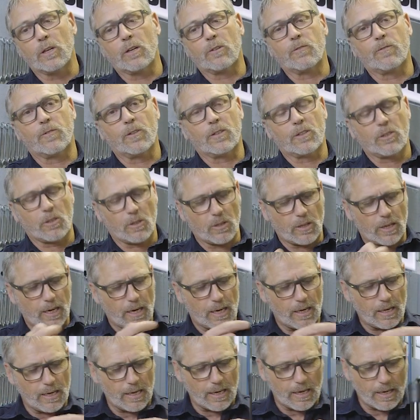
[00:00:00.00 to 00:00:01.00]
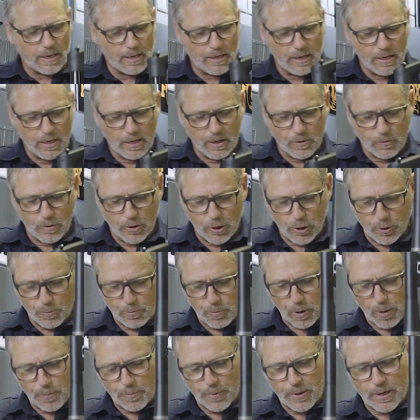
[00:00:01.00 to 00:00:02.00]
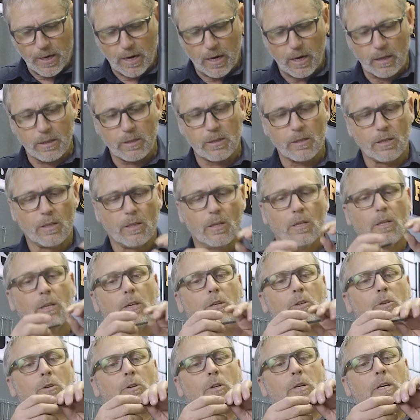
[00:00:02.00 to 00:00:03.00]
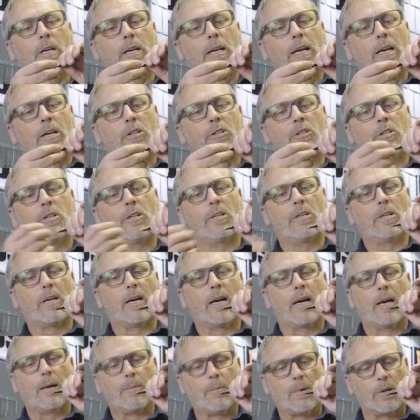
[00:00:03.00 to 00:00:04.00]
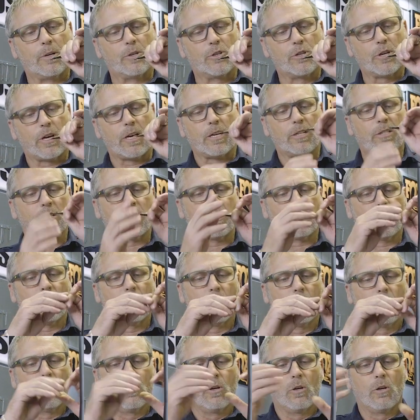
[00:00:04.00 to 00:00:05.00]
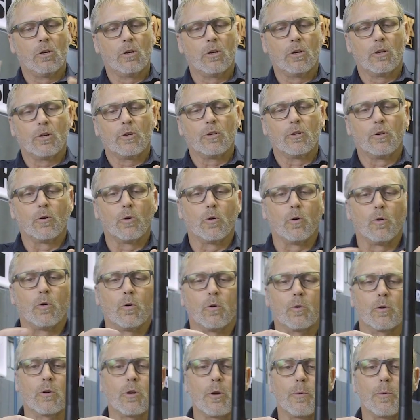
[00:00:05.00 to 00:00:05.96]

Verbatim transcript: that fits on the end here. When you pop it out, you can actually adjust your